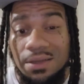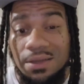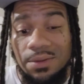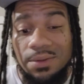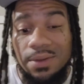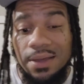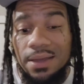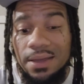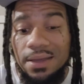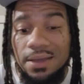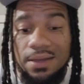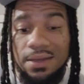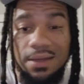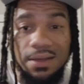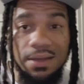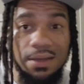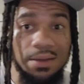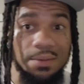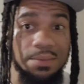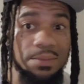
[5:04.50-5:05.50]
you can't get an
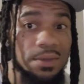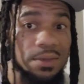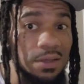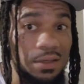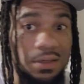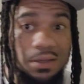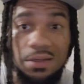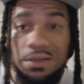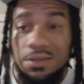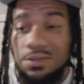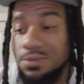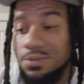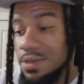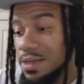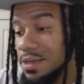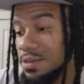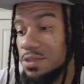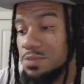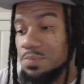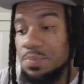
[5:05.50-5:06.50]
M because you
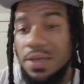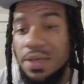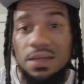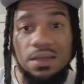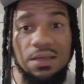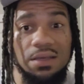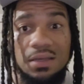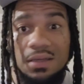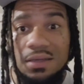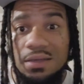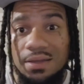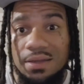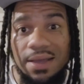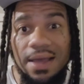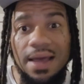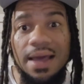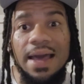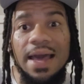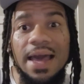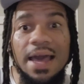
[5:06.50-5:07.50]
keep spending.
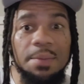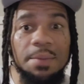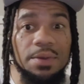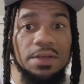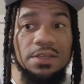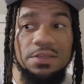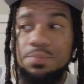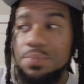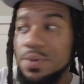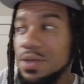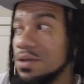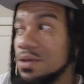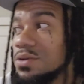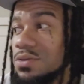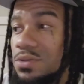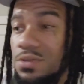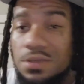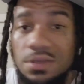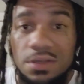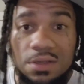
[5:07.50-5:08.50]
Got habits,
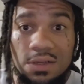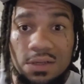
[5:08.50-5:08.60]
bills.